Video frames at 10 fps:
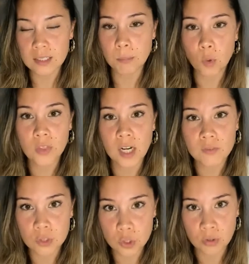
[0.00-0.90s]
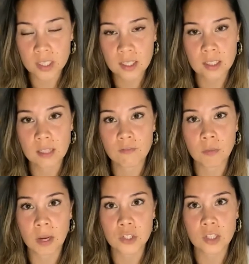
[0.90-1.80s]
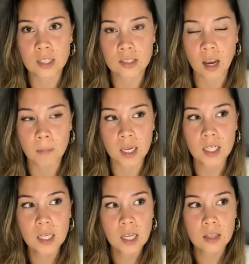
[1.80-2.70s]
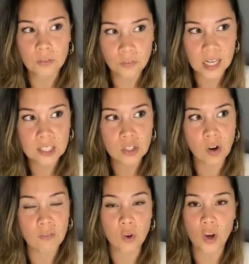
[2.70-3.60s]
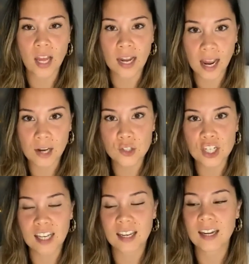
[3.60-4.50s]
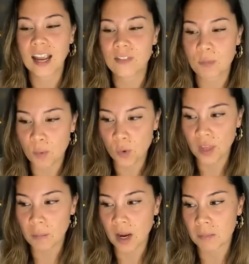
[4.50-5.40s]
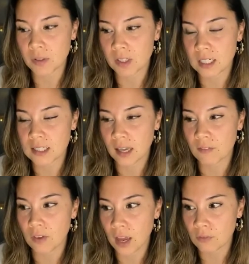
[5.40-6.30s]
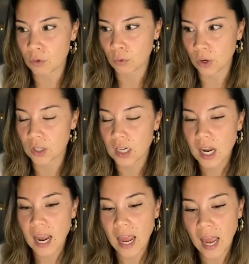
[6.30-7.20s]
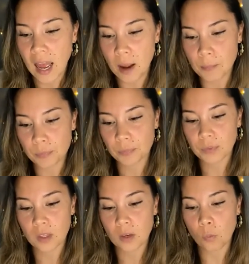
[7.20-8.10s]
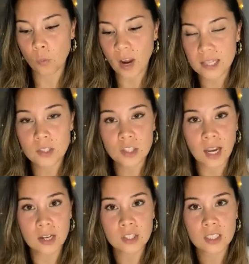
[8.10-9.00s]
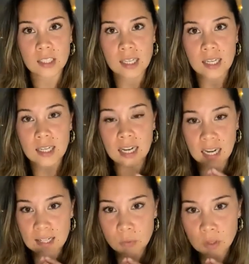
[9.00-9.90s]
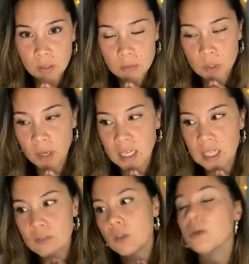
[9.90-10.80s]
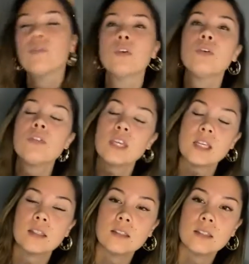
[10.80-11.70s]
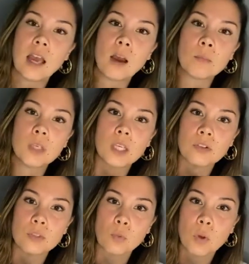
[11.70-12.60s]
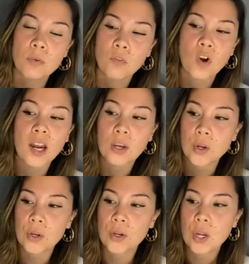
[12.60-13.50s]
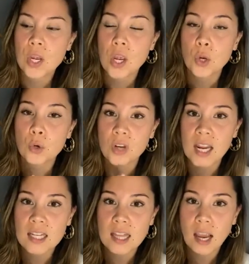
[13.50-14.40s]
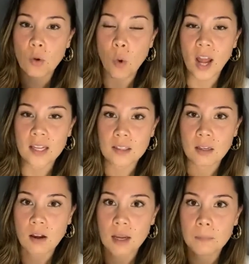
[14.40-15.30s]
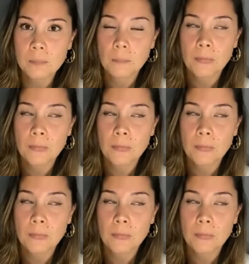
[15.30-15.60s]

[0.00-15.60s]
is the more that I've just trusted the information that's come in, the faster I've got at actioning it, and the more that my abilities have grown. Ways to actually connect with them. So I can give you a few things here as well before I go. Creating that quiet time